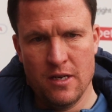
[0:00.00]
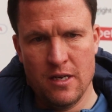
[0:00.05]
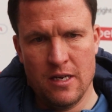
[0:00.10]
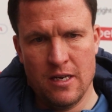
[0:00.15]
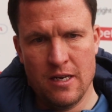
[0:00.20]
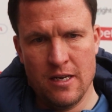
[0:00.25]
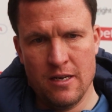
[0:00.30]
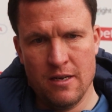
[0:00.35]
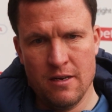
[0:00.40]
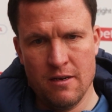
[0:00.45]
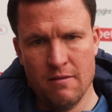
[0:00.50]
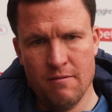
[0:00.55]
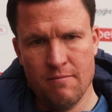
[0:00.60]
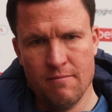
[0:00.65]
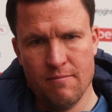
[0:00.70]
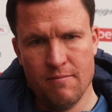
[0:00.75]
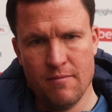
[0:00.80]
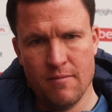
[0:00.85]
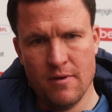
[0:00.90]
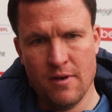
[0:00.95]
Uh,
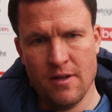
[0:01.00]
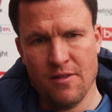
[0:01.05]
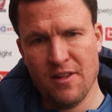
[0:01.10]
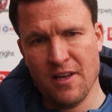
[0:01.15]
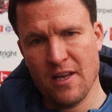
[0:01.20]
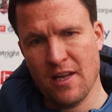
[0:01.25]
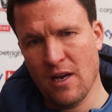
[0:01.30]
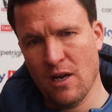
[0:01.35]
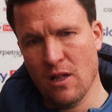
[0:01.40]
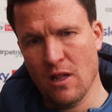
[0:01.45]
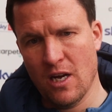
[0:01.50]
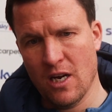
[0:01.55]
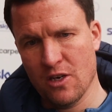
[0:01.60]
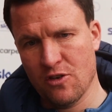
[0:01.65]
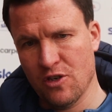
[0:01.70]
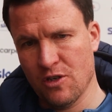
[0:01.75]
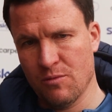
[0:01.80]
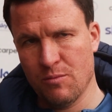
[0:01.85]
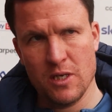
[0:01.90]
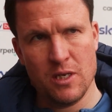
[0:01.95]
I think Al
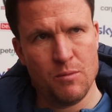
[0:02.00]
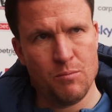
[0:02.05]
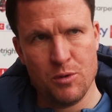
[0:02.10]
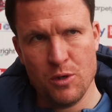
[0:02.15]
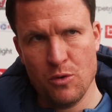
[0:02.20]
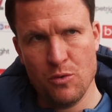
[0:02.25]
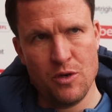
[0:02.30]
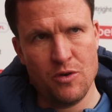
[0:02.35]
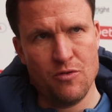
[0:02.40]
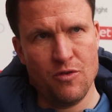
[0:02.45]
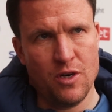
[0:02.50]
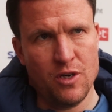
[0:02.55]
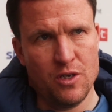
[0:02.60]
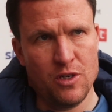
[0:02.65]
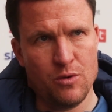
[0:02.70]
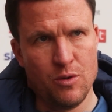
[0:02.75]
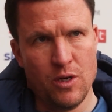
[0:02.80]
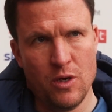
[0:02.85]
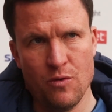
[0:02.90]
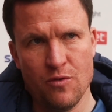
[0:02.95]
Harter has made a brilliant run
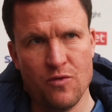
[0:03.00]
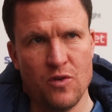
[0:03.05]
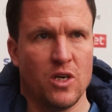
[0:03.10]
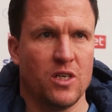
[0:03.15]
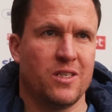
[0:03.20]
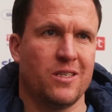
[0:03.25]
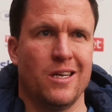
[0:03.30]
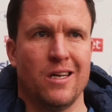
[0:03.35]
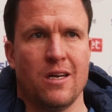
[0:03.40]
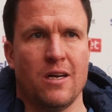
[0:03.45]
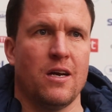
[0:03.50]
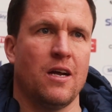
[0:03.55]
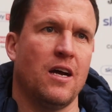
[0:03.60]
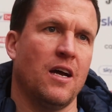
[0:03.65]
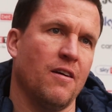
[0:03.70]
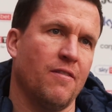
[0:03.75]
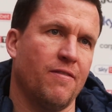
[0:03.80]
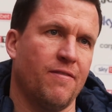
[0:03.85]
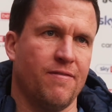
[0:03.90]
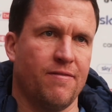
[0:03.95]
as well. We've got a centre
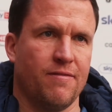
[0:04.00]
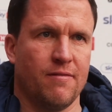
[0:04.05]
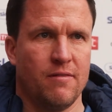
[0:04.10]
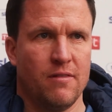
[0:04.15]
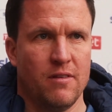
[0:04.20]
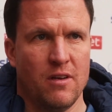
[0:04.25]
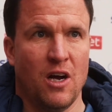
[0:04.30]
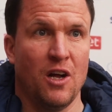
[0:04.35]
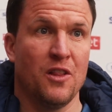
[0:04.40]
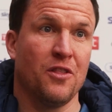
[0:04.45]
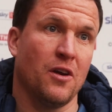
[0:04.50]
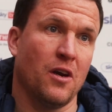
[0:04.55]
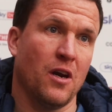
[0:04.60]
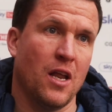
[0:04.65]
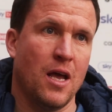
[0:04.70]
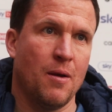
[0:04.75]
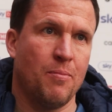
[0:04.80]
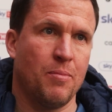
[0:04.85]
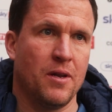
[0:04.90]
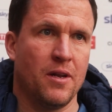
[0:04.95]
half
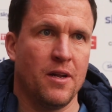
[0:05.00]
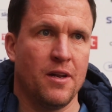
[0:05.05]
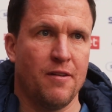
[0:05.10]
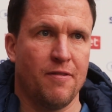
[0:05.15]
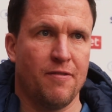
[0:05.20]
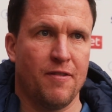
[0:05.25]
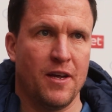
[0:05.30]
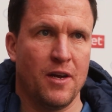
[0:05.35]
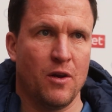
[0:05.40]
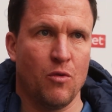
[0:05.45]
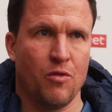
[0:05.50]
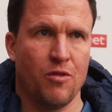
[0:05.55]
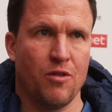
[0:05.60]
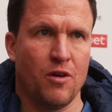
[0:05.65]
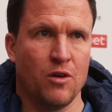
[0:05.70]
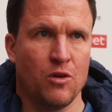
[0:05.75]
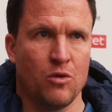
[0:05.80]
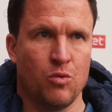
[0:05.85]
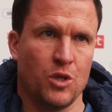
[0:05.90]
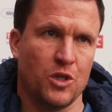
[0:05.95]
underlapping in the final
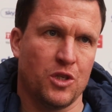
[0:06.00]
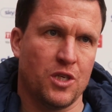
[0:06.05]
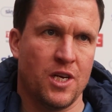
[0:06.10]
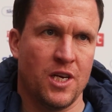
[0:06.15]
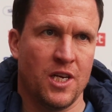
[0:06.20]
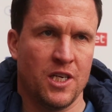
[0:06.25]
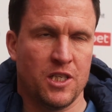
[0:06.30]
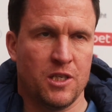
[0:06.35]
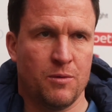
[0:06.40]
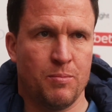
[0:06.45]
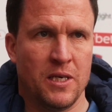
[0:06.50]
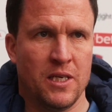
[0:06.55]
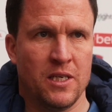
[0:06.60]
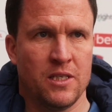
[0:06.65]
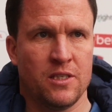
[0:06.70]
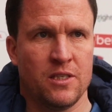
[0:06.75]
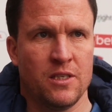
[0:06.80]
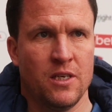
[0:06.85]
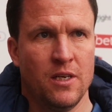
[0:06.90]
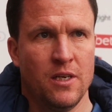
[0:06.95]
third, which creates
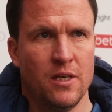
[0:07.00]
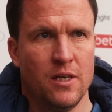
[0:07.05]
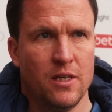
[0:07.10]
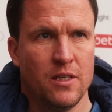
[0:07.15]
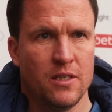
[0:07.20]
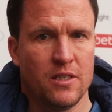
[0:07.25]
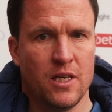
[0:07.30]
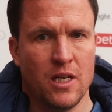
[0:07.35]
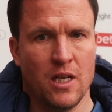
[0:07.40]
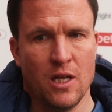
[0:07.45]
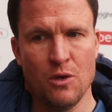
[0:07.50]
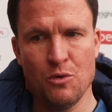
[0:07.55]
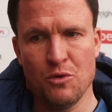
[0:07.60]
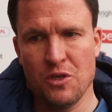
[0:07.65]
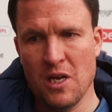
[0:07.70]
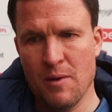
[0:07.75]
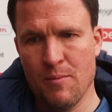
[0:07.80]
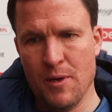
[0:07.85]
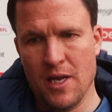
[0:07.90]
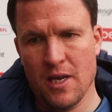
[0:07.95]
space to allow
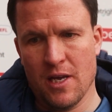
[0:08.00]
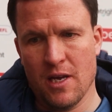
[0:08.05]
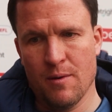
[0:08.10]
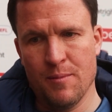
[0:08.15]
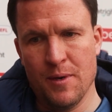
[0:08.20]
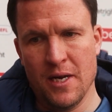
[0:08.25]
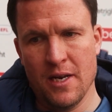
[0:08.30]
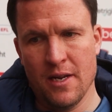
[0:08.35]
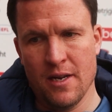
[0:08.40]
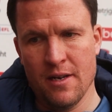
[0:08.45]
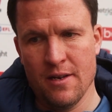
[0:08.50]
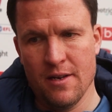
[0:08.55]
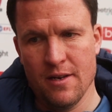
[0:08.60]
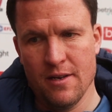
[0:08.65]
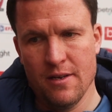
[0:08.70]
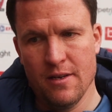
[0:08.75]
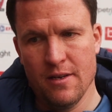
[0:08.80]
Demi to come in, and